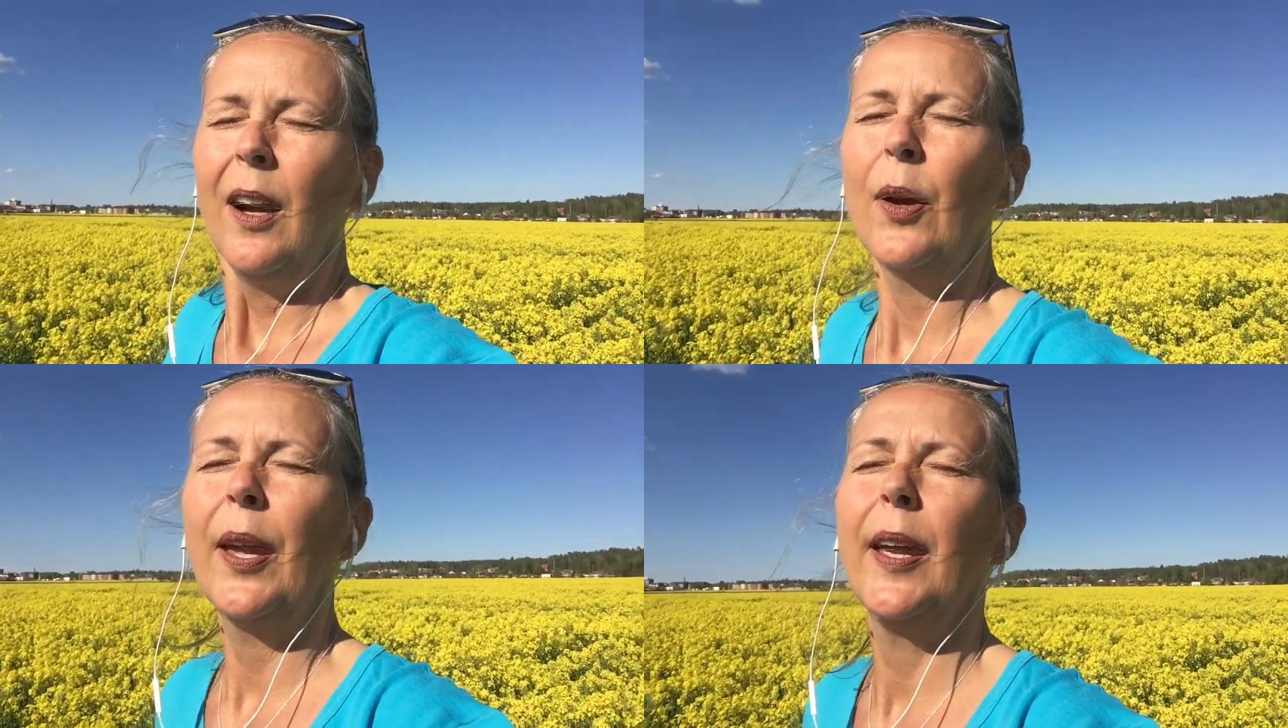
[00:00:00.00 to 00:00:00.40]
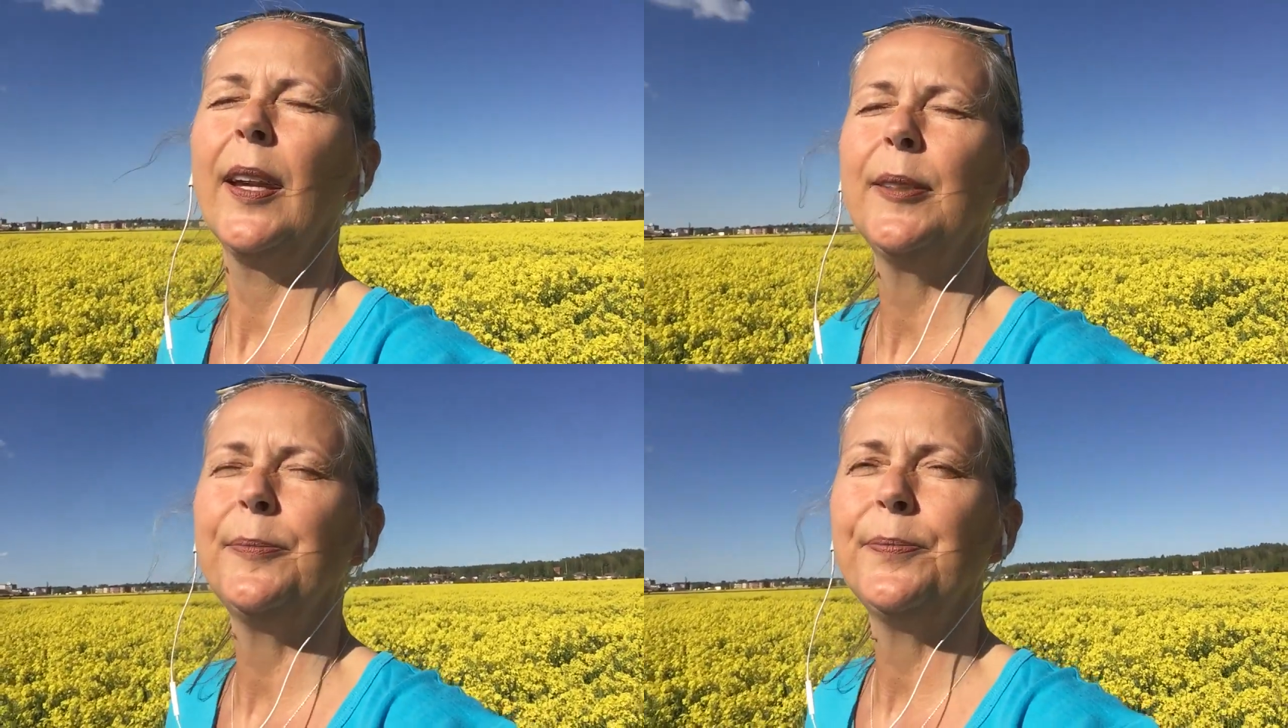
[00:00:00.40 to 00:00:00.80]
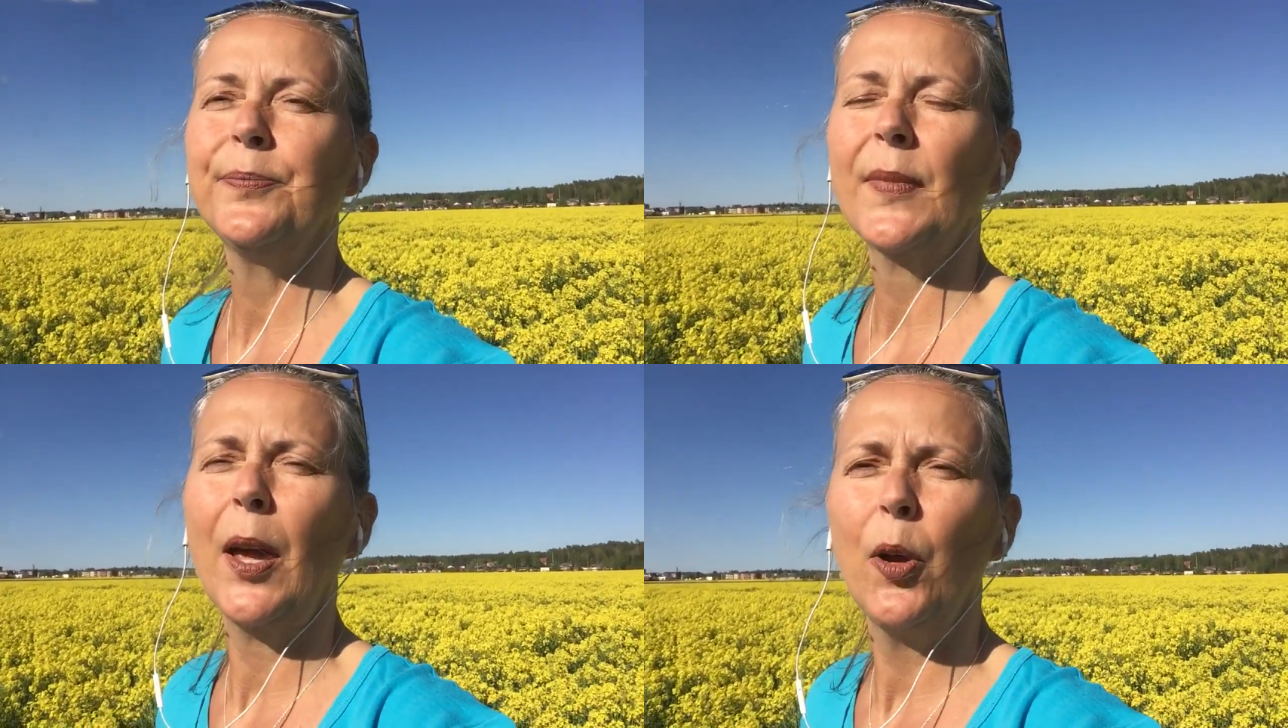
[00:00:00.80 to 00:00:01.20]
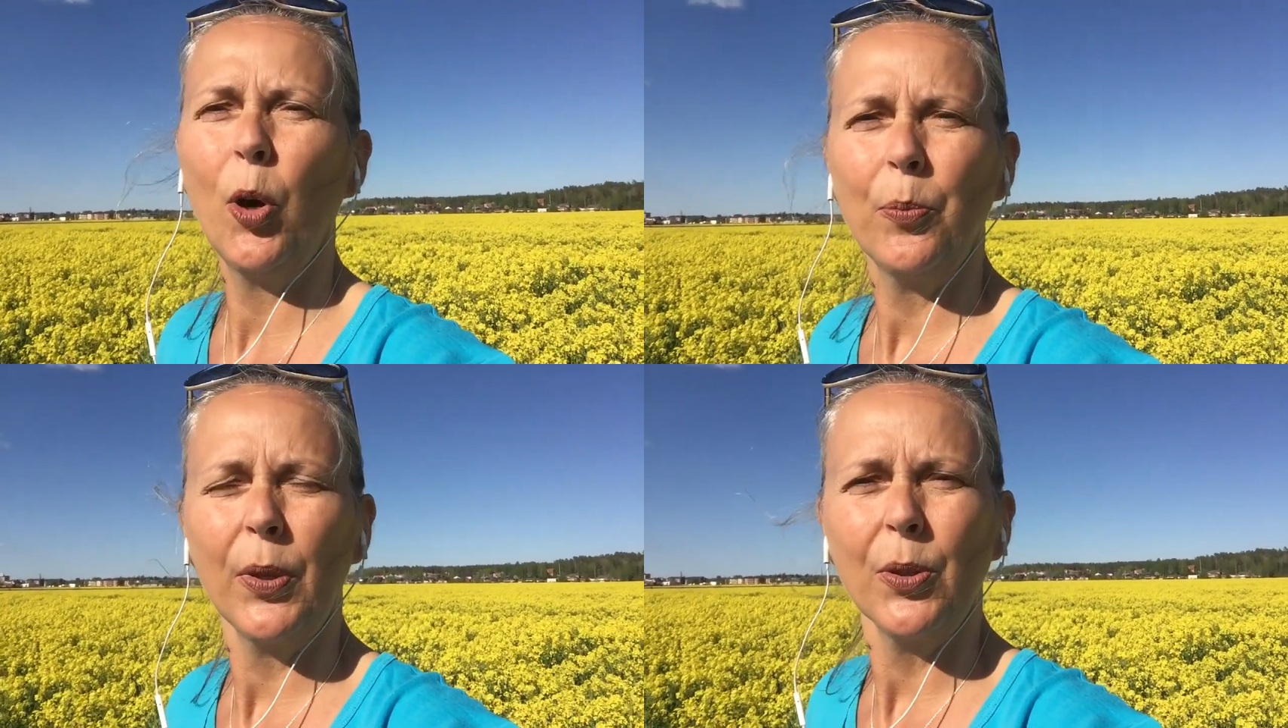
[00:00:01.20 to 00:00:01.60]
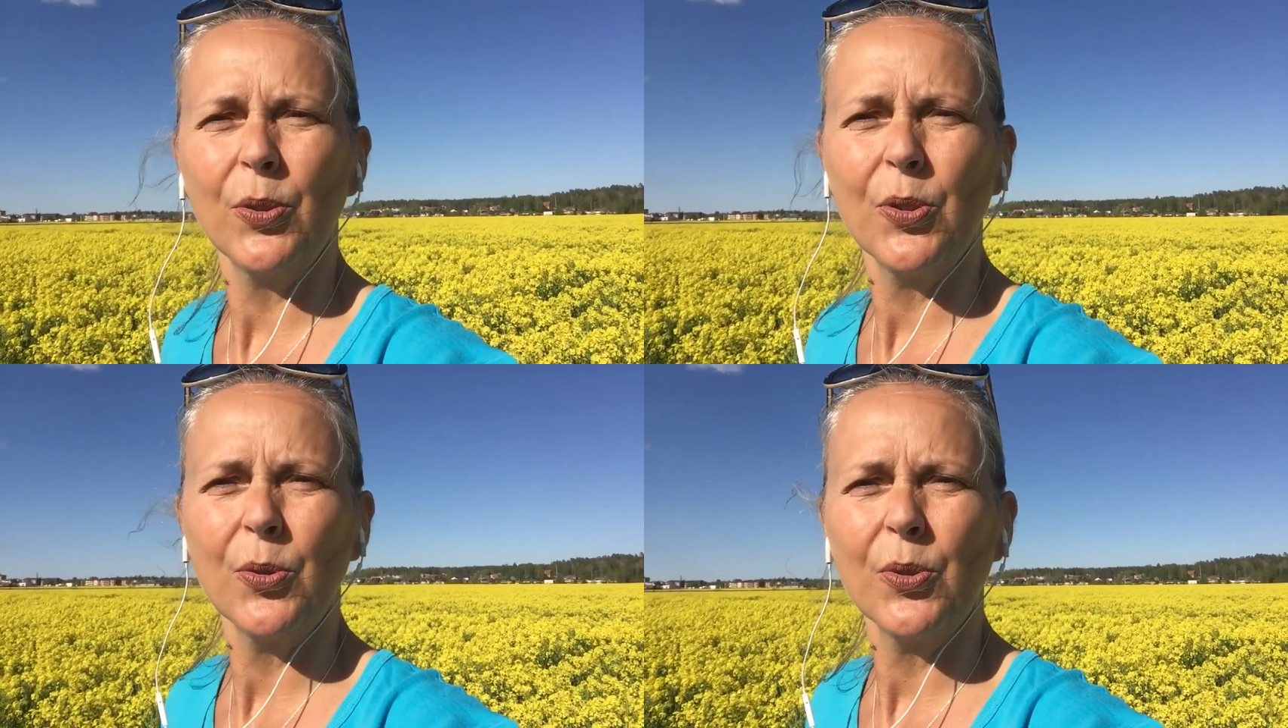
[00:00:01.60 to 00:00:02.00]
Okay, I hope that you
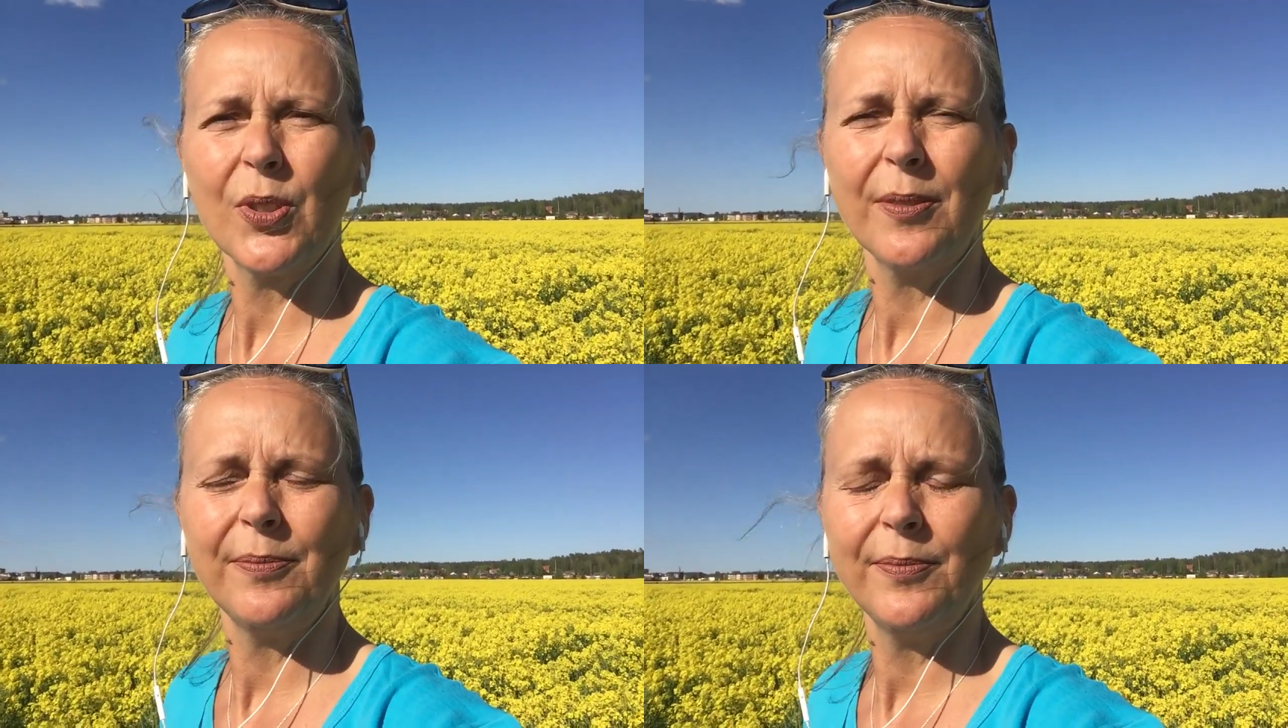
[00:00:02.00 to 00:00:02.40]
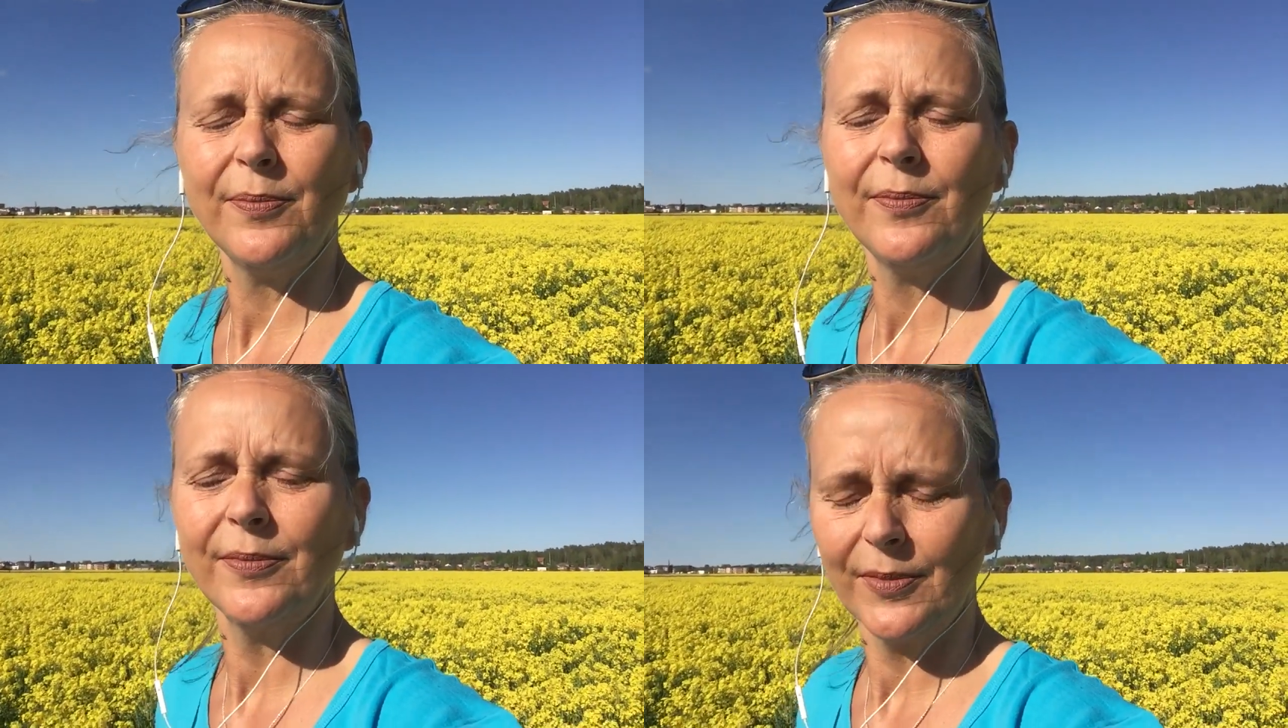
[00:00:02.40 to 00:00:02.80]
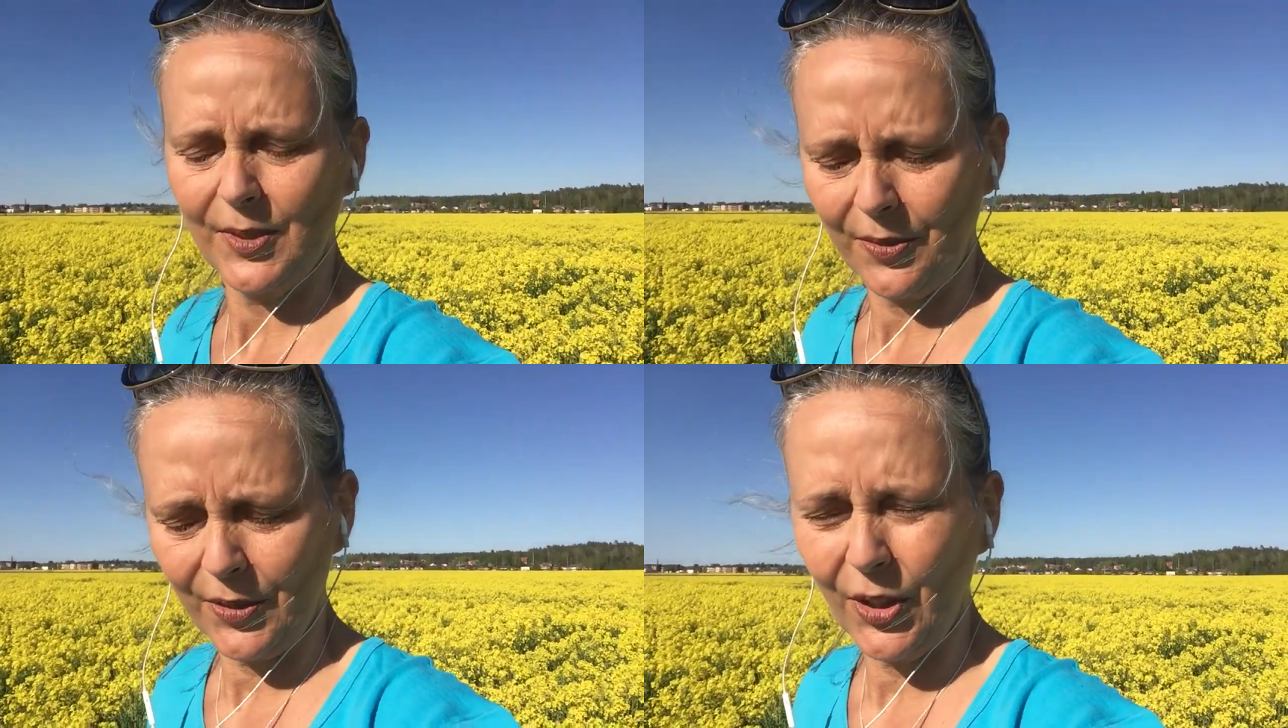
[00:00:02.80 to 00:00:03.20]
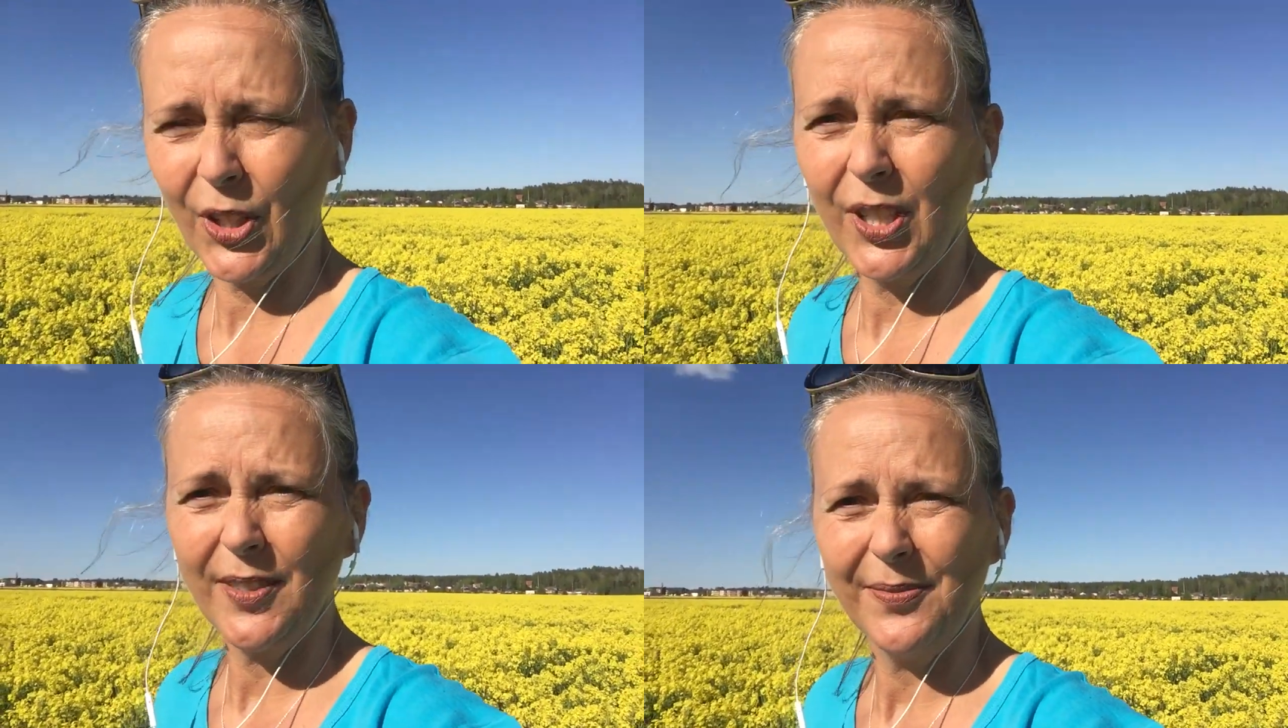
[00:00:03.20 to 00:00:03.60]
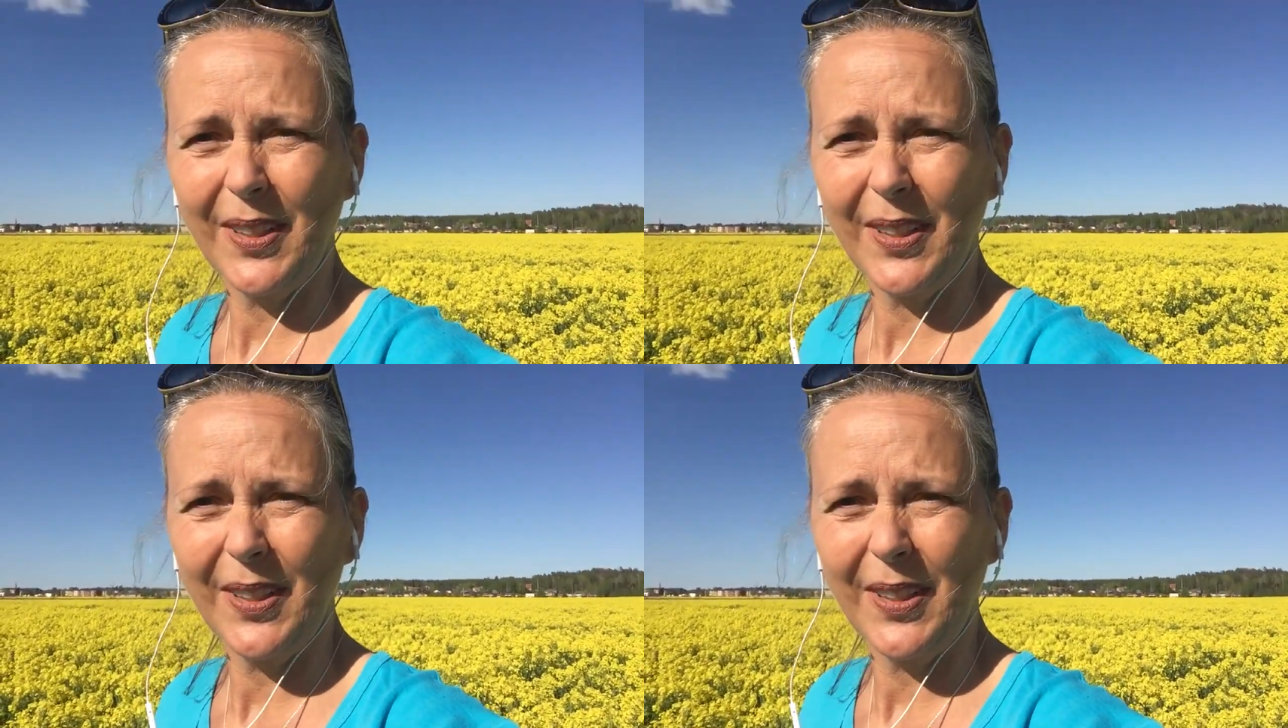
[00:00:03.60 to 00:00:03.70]
choose to feel good.